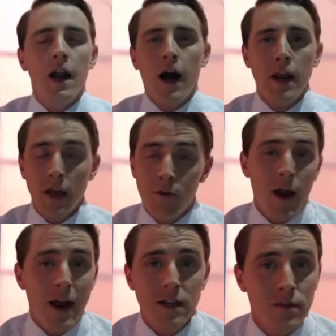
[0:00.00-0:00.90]
another
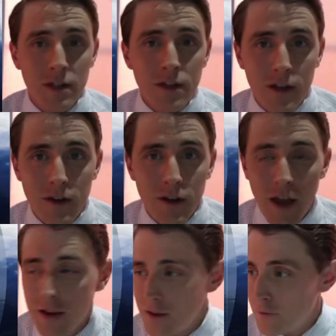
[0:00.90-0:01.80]
active season.
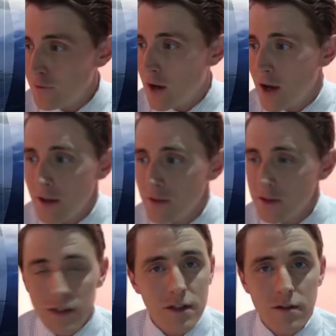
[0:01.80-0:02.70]
And if the
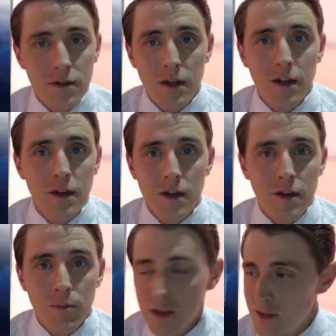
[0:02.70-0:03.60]
season
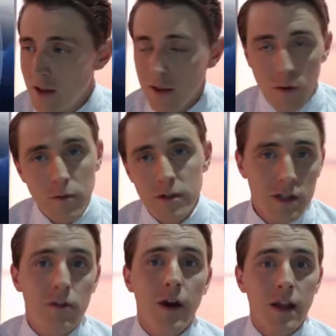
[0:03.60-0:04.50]
pans out like what we're
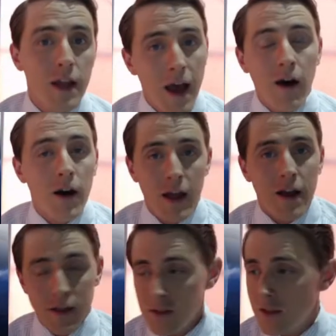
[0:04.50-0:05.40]
seeing right now,
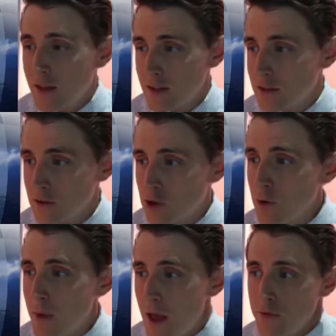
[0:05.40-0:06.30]
I think that's a
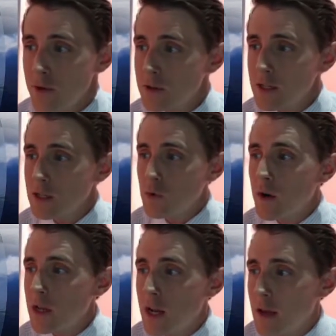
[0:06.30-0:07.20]
sure bet. 13 to
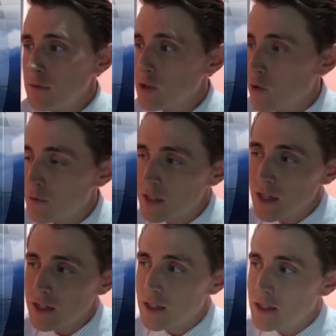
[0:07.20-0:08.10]
20 named storms,
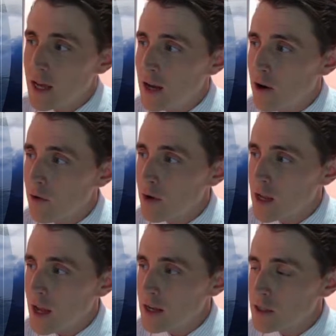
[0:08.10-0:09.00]
6 to 10
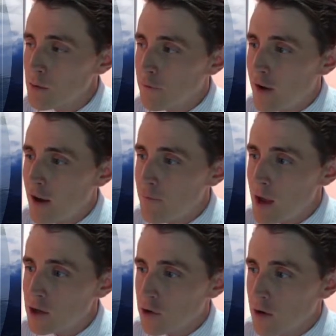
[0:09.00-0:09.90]
hurricanes, 3 to 5
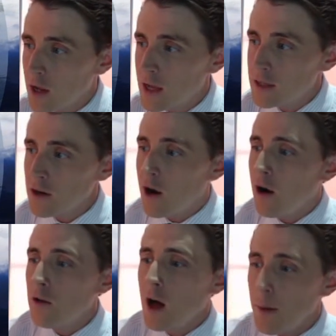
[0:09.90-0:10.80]
major hurricanes,
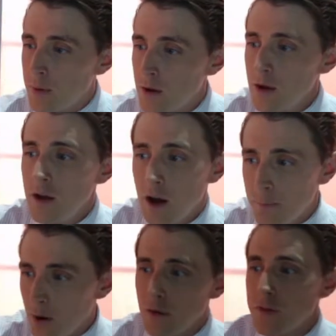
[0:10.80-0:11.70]
all up
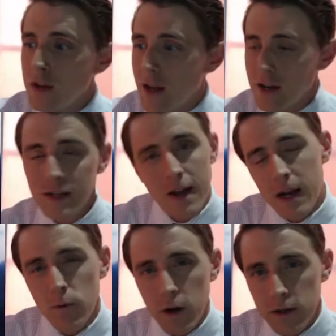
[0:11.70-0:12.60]
above the
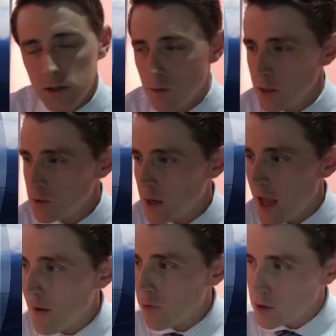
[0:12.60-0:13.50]
1991 to 2020
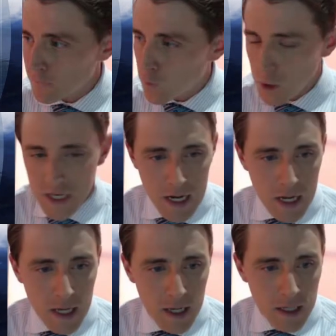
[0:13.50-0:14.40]
average of
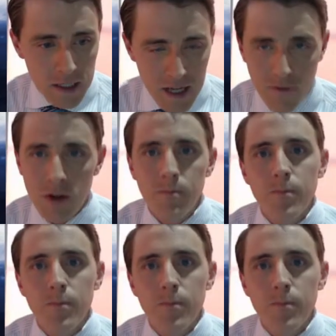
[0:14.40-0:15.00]
14, 7,